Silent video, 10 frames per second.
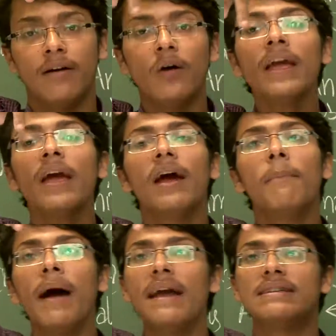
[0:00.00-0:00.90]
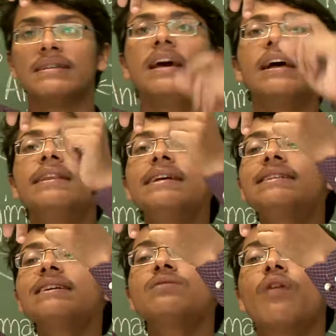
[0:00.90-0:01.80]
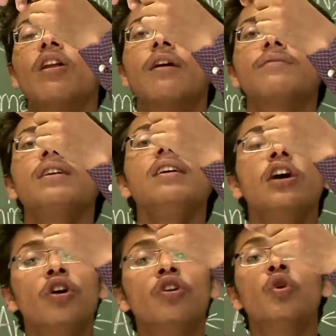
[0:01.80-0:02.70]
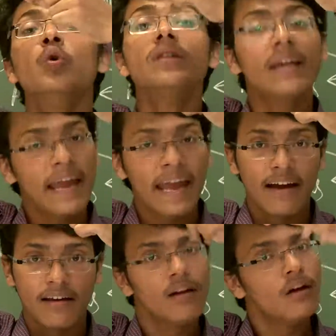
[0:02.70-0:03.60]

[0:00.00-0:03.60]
Okay, mind it. This is one of the root hair.